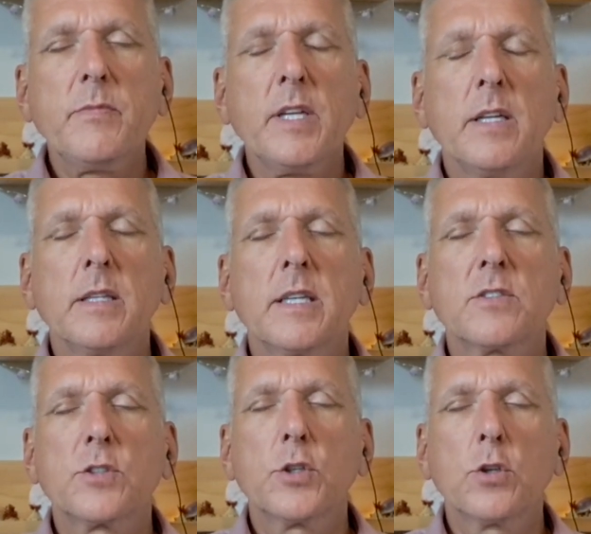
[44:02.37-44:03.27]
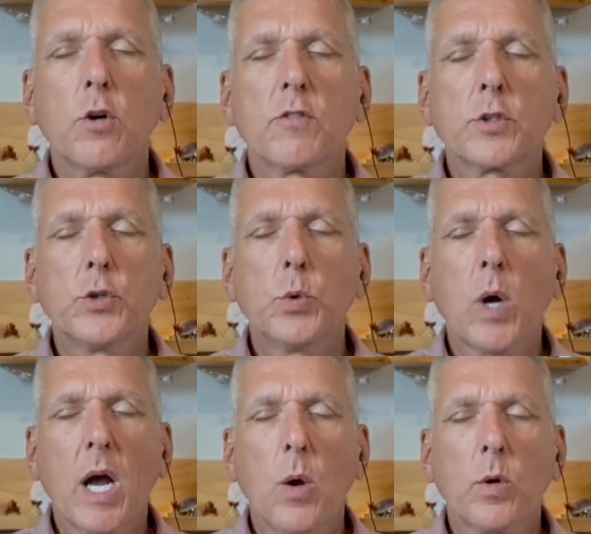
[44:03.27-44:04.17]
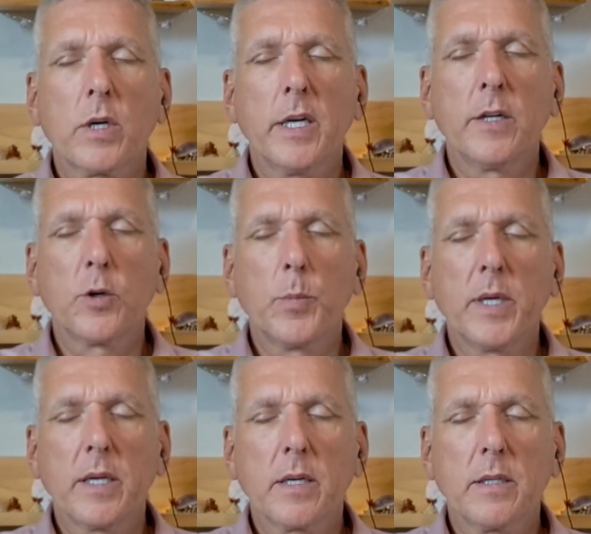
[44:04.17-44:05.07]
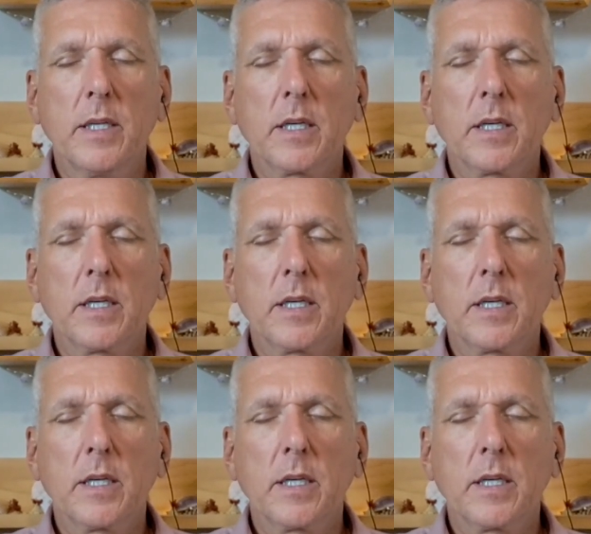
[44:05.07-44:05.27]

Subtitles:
And let us turn over to our inner being,